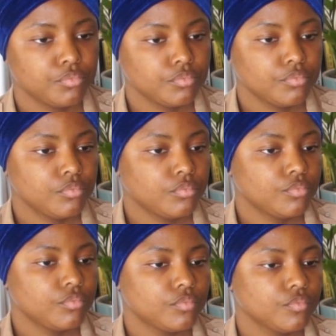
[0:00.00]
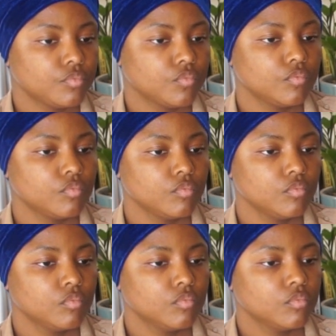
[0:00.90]

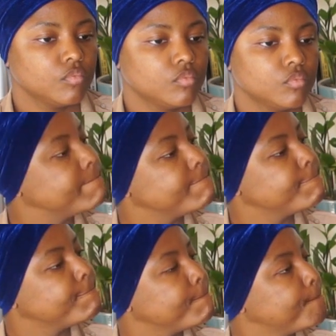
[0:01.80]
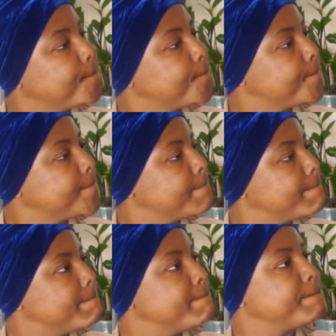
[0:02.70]

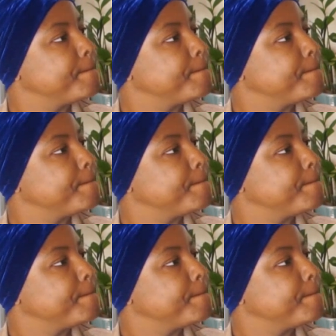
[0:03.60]
[no speech]